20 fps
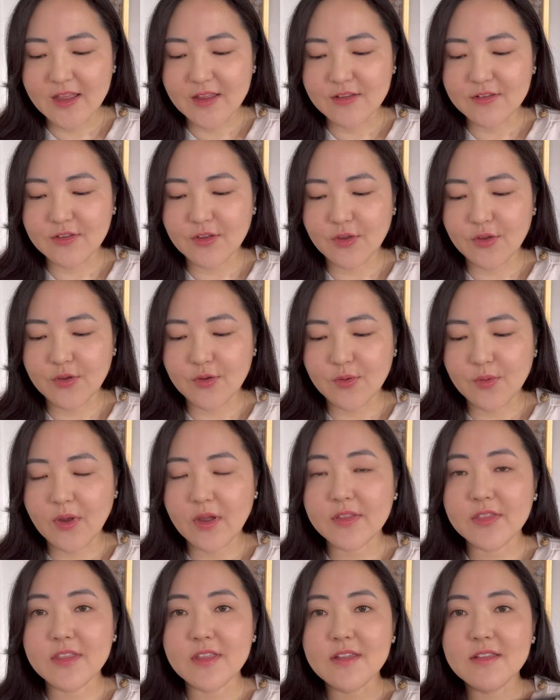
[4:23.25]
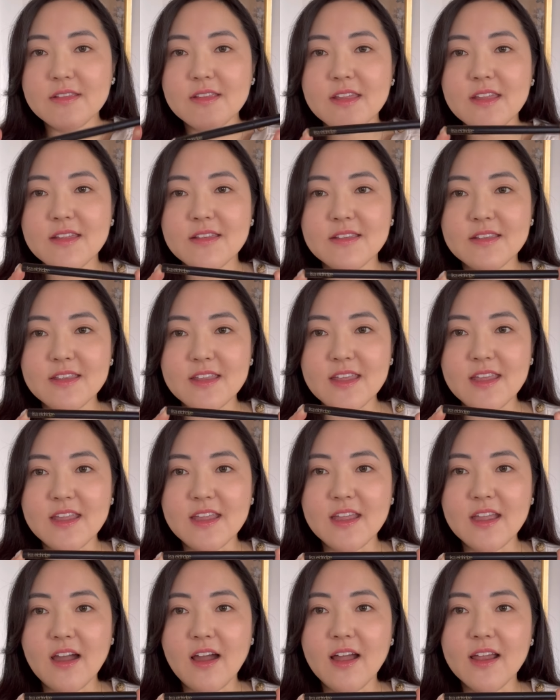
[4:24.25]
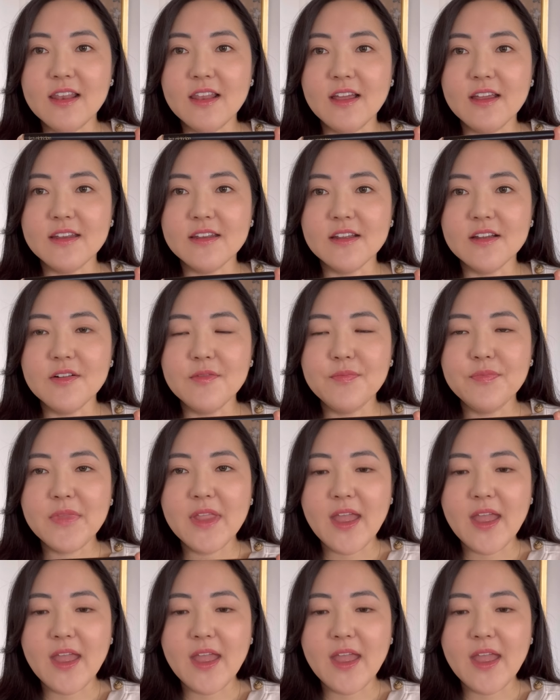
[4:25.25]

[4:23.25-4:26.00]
So this is the eyeliner.